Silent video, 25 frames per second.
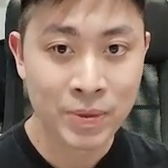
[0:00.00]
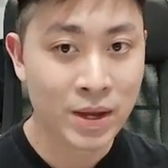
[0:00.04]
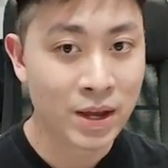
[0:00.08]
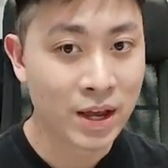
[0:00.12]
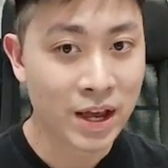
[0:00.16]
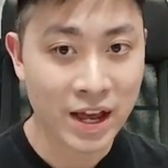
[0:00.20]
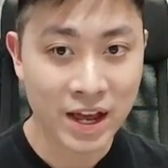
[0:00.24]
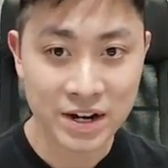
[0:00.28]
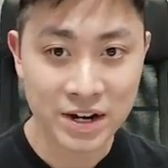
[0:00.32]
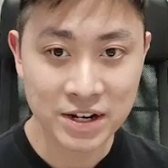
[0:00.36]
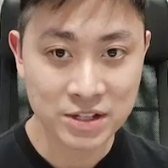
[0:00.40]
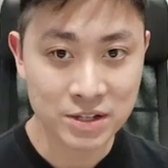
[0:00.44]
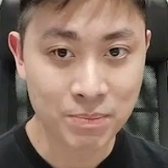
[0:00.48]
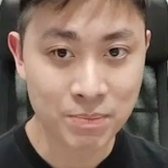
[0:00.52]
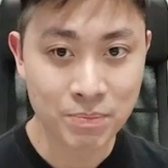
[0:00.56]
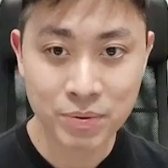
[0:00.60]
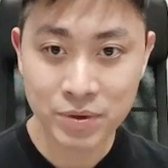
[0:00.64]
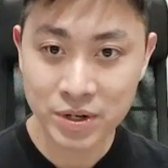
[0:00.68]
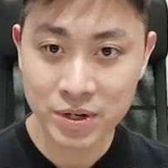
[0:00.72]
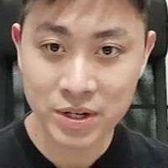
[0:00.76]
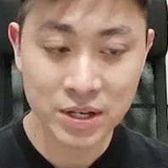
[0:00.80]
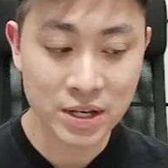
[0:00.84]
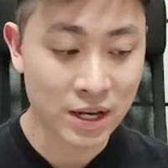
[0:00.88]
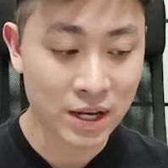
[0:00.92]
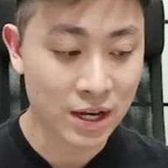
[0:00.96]
And it's a
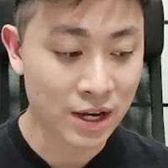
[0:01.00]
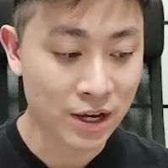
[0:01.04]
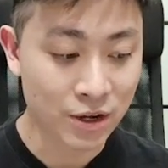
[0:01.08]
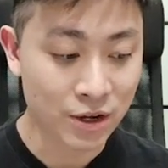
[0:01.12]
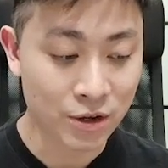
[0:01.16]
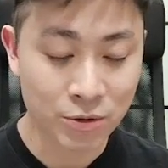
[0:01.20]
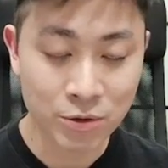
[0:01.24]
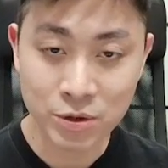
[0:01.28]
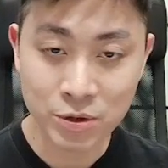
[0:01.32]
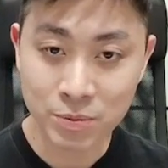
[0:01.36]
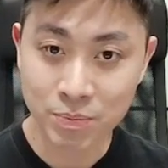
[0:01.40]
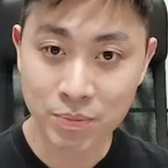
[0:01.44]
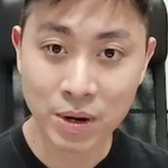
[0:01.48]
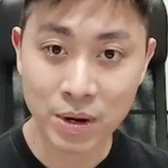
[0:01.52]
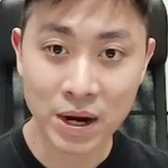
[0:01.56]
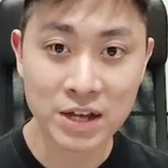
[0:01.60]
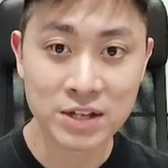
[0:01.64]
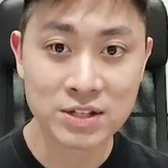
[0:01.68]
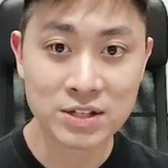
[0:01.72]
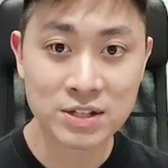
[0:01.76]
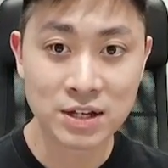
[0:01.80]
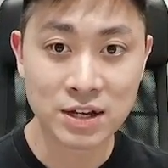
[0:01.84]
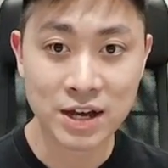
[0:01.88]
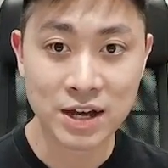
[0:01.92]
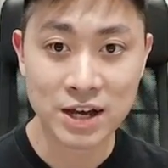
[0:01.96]
pretty good
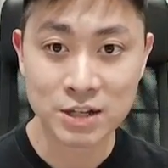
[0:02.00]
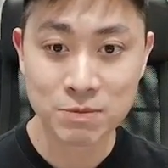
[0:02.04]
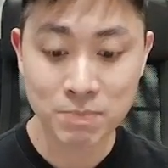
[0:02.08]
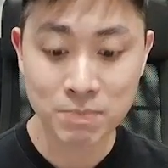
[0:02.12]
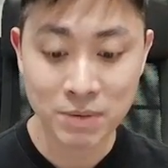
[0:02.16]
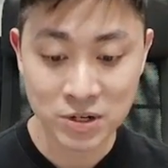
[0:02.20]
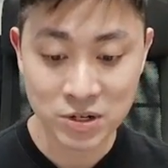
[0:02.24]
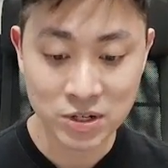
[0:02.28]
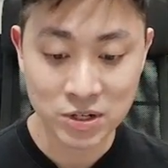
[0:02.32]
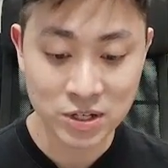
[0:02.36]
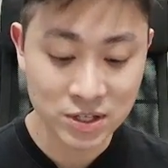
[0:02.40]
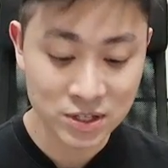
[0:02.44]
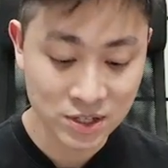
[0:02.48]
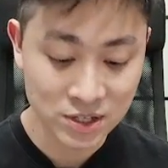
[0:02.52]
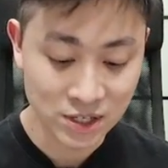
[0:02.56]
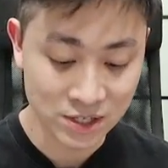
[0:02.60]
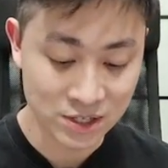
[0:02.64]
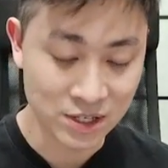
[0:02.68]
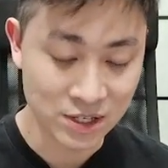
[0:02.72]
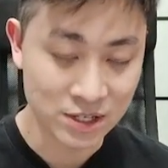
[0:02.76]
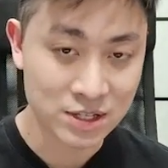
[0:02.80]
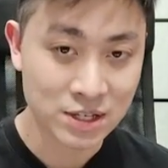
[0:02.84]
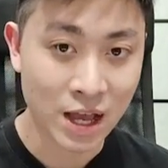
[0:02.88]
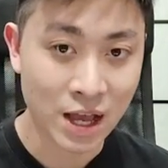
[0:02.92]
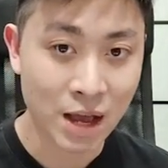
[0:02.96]
price, especially since
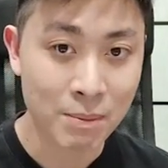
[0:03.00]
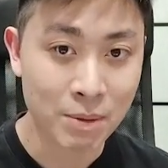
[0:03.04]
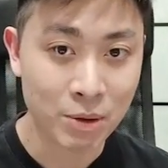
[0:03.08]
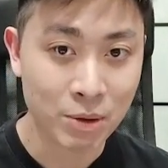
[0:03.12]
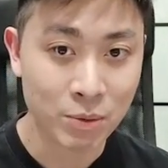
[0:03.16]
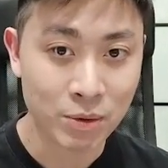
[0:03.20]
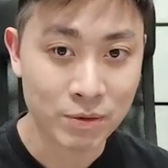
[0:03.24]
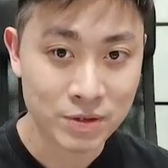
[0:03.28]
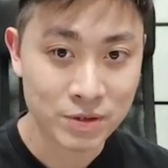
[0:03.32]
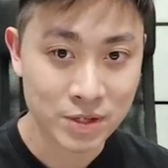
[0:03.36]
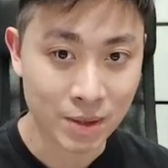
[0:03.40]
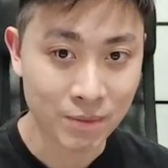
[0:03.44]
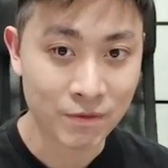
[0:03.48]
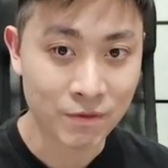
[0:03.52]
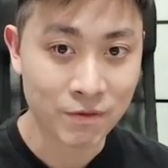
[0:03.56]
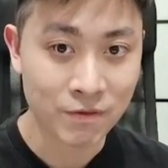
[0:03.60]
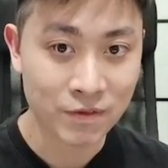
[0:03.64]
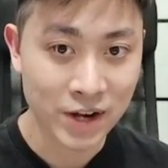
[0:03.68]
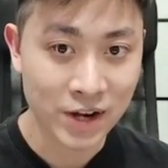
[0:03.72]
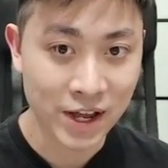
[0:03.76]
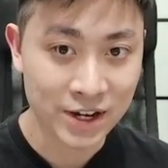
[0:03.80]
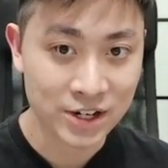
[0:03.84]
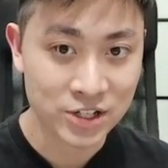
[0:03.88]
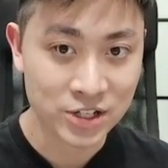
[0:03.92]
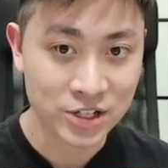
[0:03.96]
it's coming with some
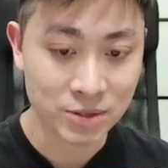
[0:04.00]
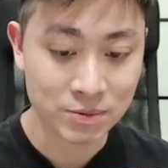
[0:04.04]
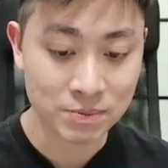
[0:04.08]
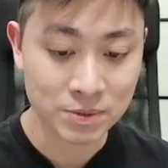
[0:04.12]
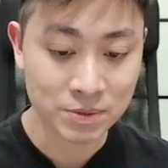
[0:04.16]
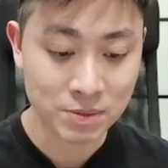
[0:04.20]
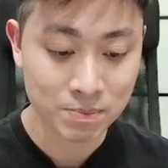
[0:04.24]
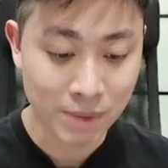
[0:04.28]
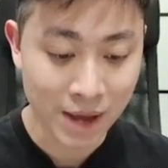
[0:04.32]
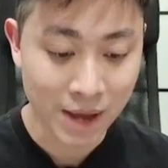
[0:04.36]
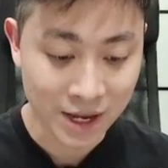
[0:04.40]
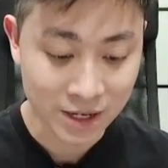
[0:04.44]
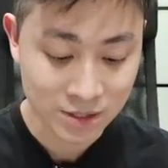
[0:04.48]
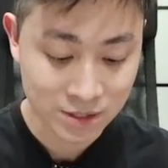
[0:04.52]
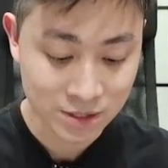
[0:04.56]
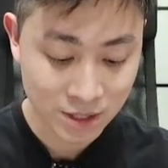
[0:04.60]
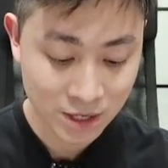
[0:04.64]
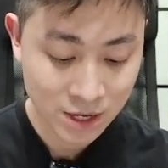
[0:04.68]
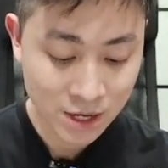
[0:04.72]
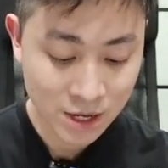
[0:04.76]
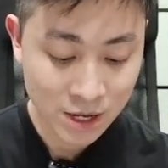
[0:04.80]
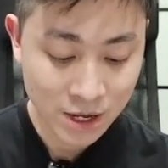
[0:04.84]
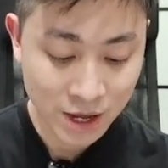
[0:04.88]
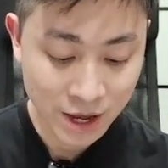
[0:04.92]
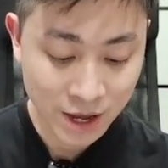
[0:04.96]
flagship specs.
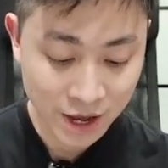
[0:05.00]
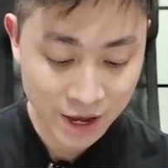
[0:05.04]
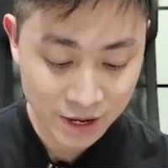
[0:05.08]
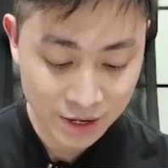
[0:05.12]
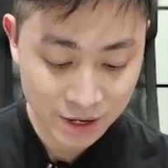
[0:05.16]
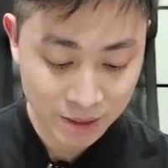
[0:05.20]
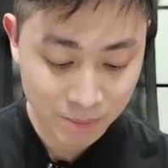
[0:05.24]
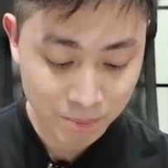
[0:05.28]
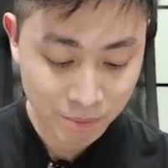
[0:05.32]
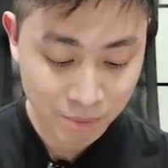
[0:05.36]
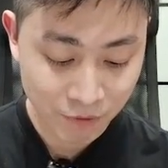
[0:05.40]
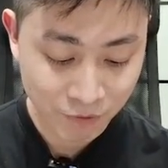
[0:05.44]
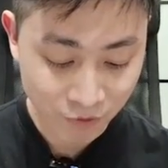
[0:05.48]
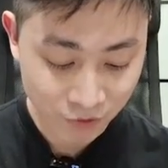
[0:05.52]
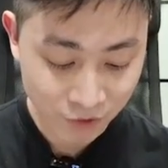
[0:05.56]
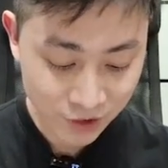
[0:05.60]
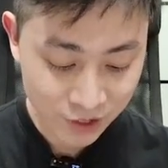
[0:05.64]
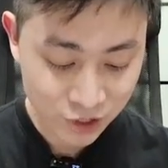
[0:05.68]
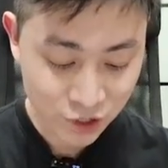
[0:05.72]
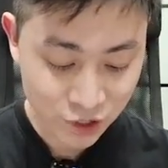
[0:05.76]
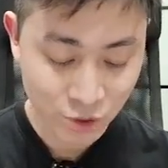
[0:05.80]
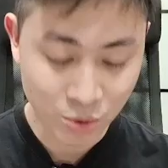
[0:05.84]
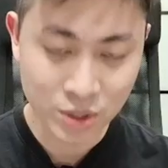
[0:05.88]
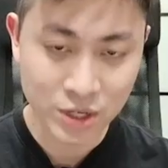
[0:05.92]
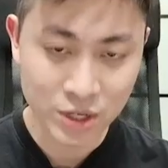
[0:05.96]
And before I
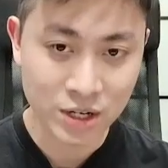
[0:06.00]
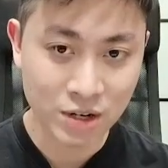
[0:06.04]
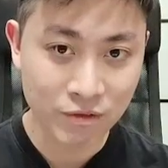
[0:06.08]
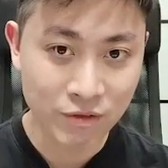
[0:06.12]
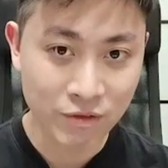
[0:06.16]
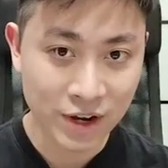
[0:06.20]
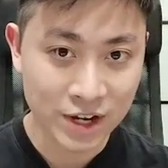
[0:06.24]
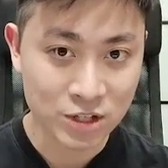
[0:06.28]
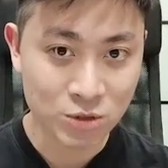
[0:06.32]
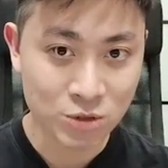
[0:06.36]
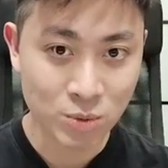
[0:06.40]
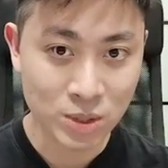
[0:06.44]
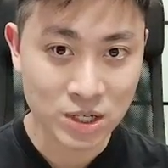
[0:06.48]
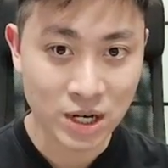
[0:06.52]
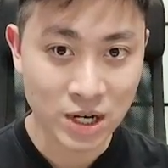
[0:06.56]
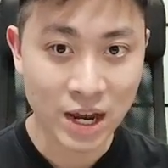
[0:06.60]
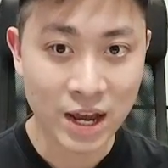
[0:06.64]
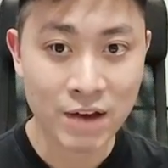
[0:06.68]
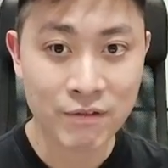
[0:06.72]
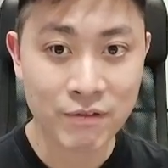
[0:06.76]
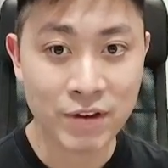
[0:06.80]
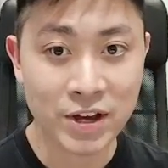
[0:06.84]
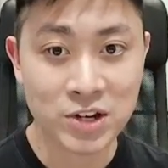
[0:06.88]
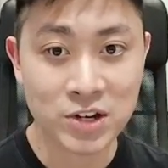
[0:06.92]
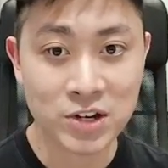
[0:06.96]
show you the device, which I
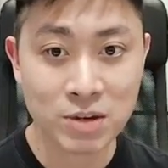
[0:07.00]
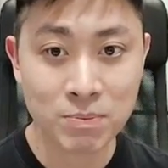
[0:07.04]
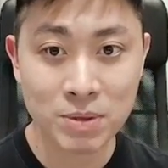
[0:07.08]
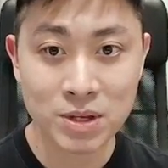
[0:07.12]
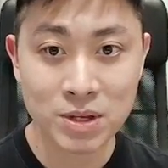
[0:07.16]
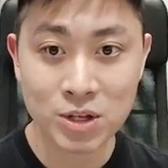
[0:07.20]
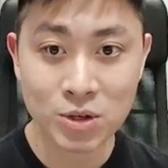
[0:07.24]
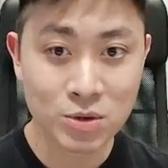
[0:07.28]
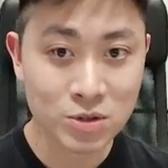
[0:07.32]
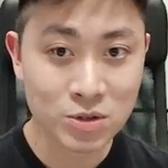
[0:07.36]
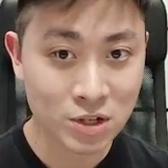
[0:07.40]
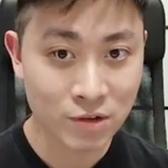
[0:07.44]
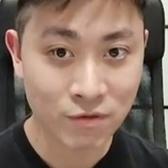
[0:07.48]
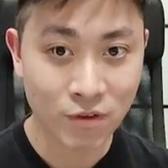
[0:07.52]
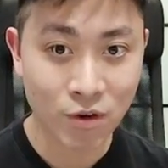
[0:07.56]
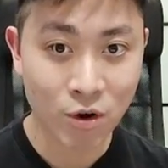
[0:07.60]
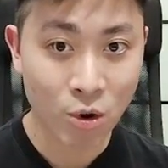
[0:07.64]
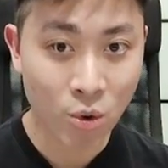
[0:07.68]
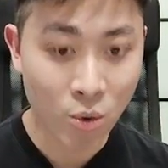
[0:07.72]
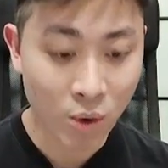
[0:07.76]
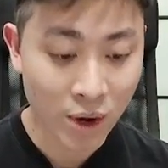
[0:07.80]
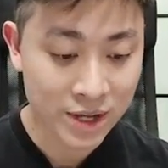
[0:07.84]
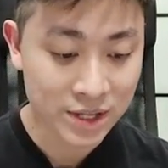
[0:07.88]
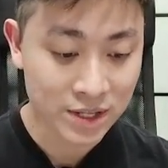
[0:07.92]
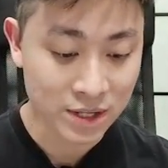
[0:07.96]
have actually been using for
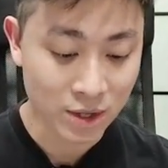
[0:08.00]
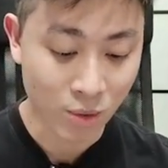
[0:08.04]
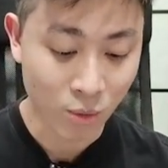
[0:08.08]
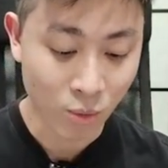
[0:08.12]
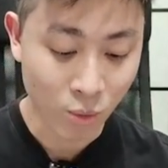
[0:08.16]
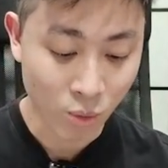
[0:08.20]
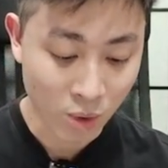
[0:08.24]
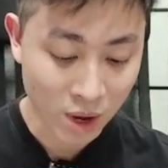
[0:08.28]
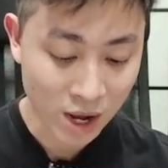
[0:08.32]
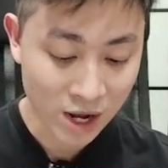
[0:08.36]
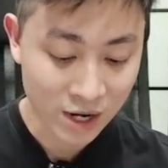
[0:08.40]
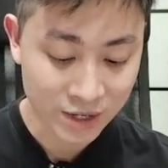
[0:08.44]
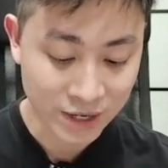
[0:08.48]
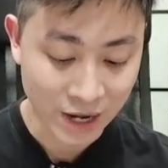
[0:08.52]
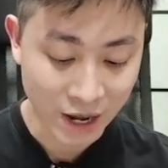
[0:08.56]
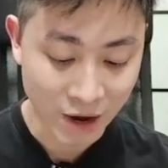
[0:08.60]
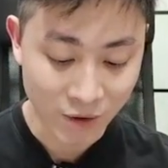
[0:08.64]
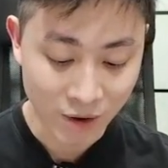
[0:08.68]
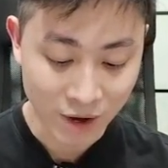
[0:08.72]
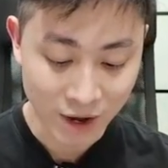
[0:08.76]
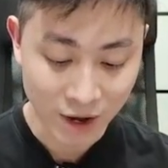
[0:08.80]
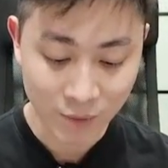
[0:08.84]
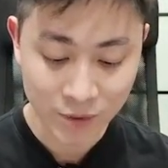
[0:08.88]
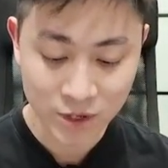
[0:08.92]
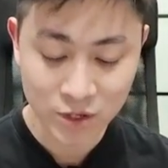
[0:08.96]
quite a while
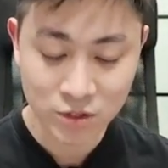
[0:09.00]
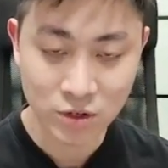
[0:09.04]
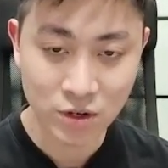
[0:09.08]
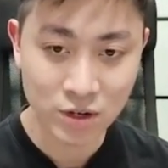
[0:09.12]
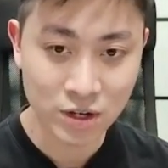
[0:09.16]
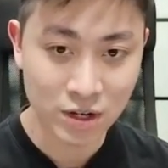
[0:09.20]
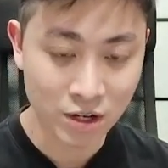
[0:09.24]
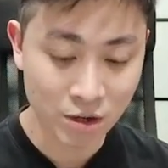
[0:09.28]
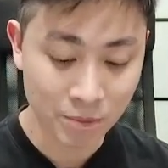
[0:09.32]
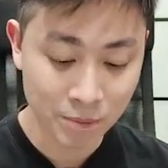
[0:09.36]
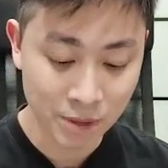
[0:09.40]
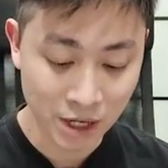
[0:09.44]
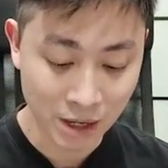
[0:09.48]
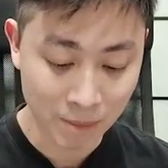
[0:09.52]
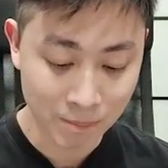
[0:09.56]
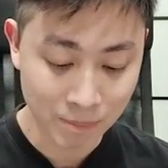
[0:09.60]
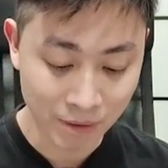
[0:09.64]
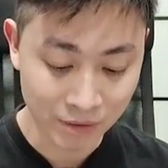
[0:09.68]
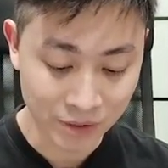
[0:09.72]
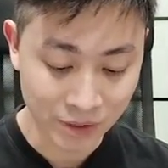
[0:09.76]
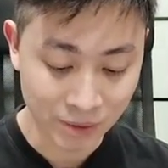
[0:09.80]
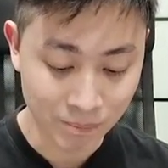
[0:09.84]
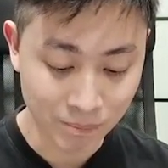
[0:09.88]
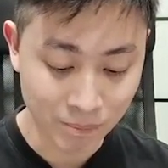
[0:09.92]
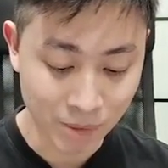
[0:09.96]
now, I want to talk a little bit
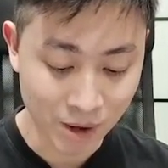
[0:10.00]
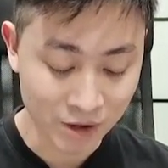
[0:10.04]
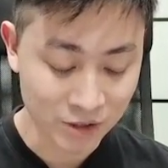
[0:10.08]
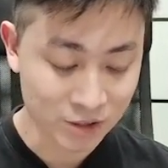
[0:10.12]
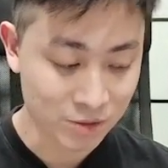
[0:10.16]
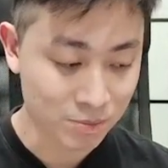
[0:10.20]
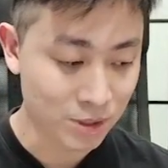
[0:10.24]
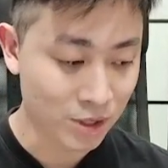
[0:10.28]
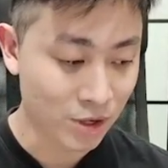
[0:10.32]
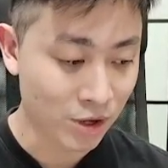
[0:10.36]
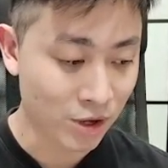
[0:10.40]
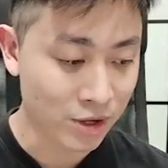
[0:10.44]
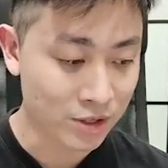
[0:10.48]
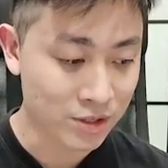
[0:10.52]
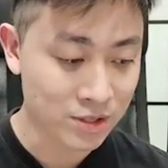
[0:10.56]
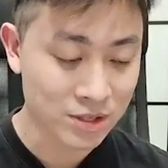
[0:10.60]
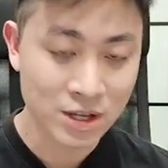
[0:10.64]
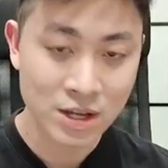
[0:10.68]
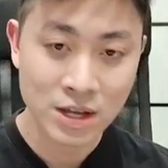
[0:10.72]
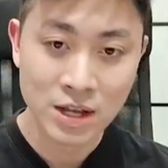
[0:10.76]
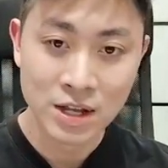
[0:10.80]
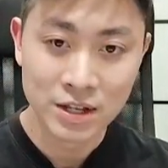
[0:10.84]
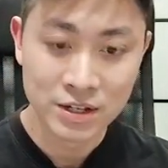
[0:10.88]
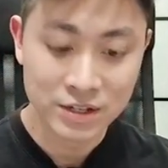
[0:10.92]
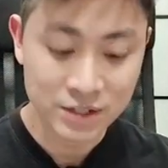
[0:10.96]
about the box, because
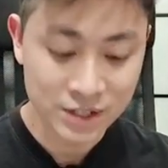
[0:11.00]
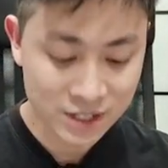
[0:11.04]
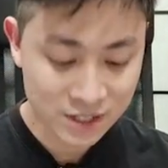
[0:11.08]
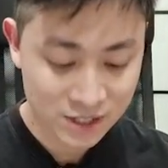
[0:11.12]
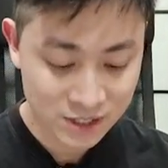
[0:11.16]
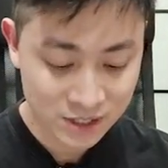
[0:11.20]
these